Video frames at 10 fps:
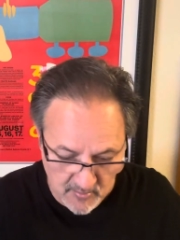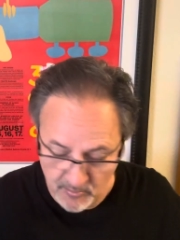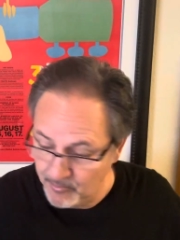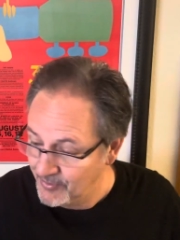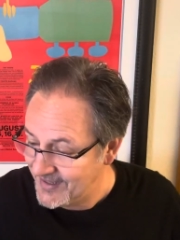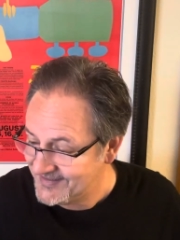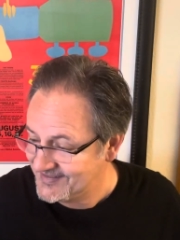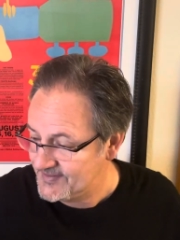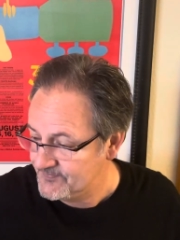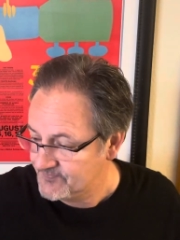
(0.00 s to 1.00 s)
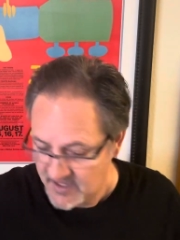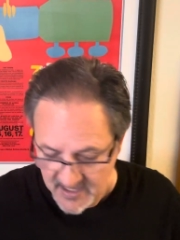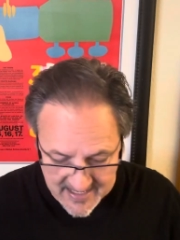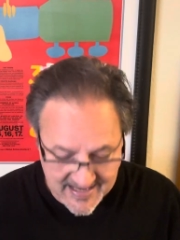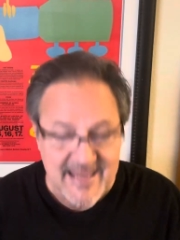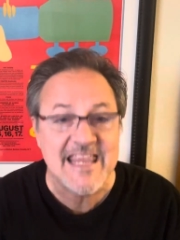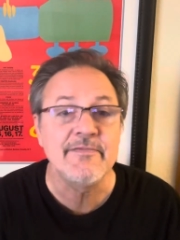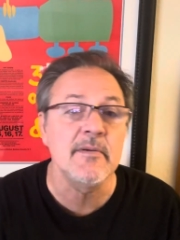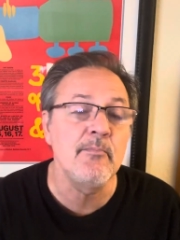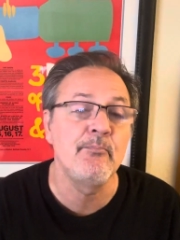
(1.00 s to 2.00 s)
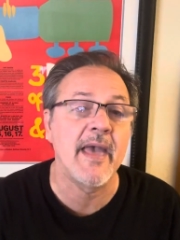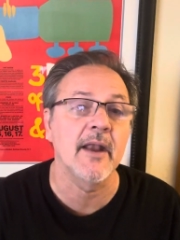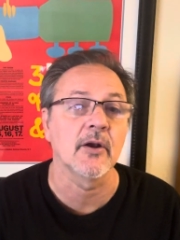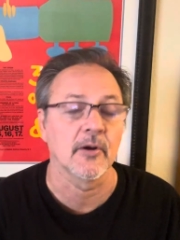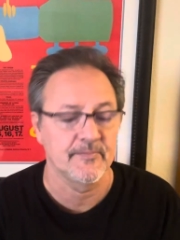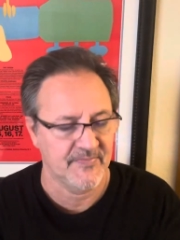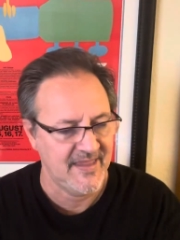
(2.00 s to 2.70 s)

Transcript: But even better